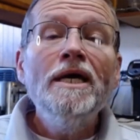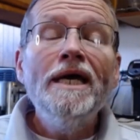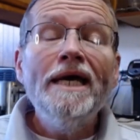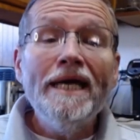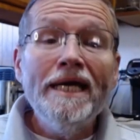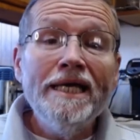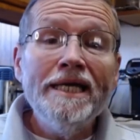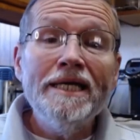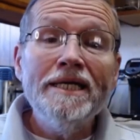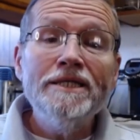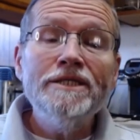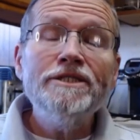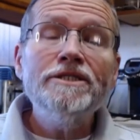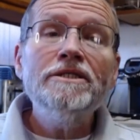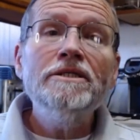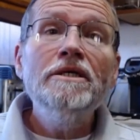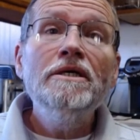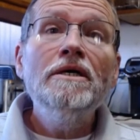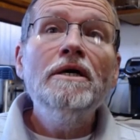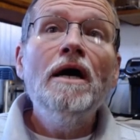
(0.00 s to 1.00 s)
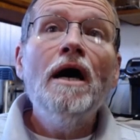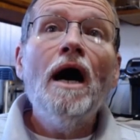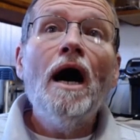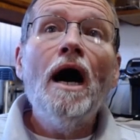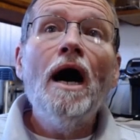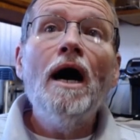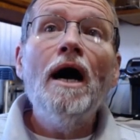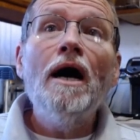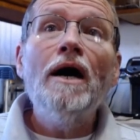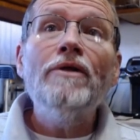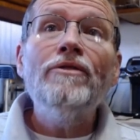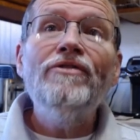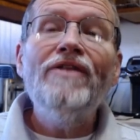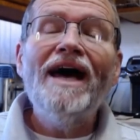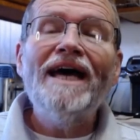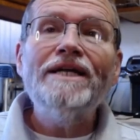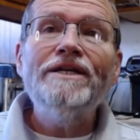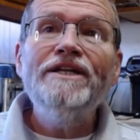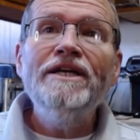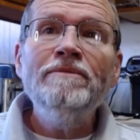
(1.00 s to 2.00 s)
is
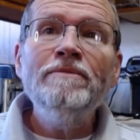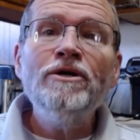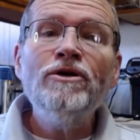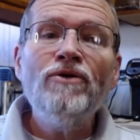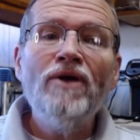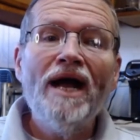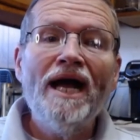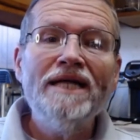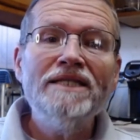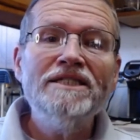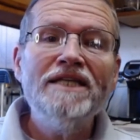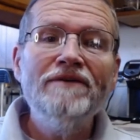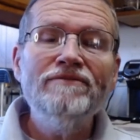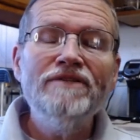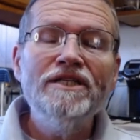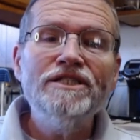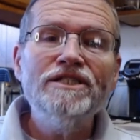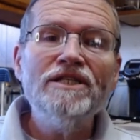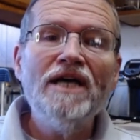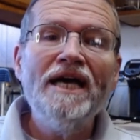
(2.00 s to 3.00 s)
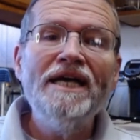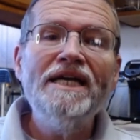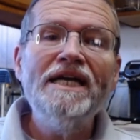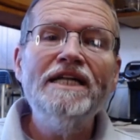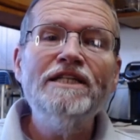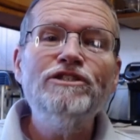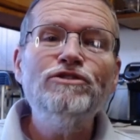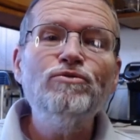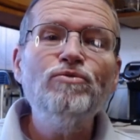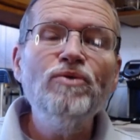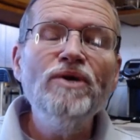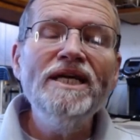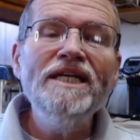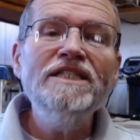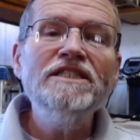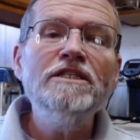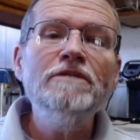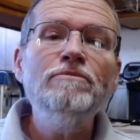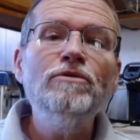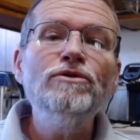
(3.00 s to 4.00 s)
that Democrats have decided it's
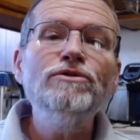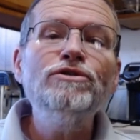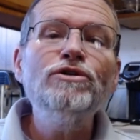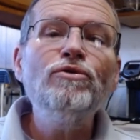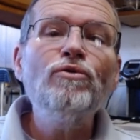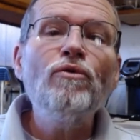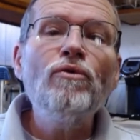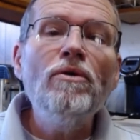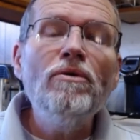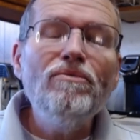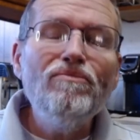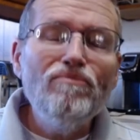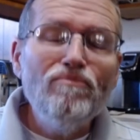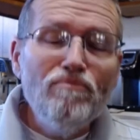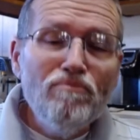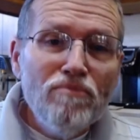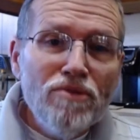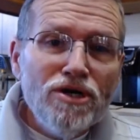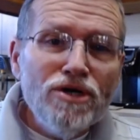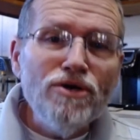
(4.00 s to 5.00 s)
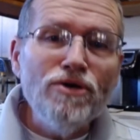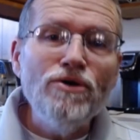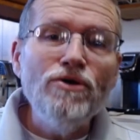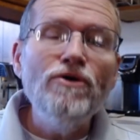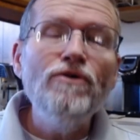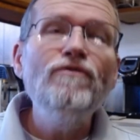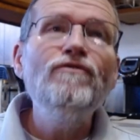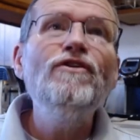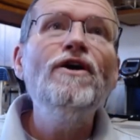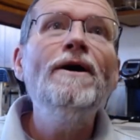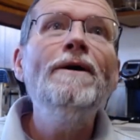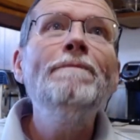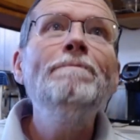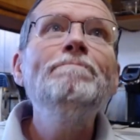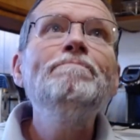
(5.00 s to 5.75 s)
reasonable to remove